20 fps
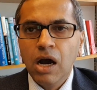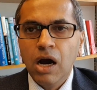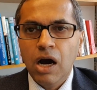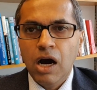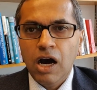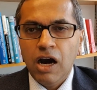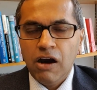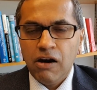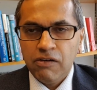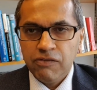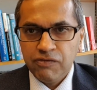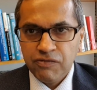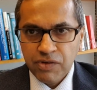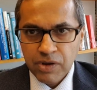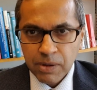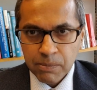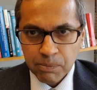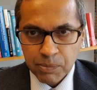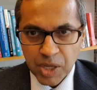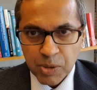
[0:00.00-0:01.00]
of
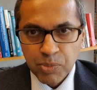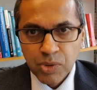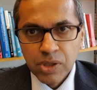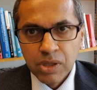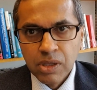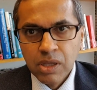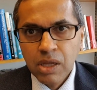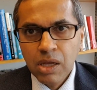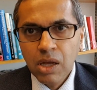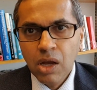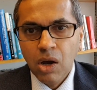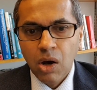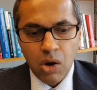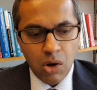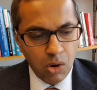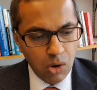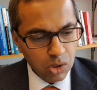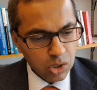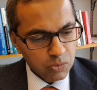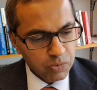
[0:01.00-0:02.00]
people
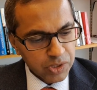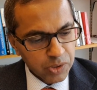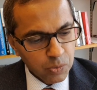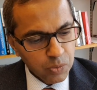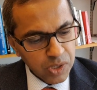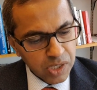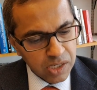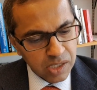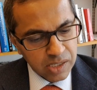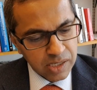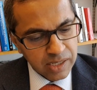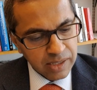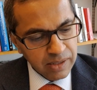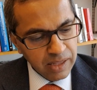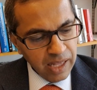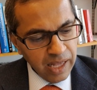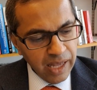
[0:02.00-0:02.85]
all over the world.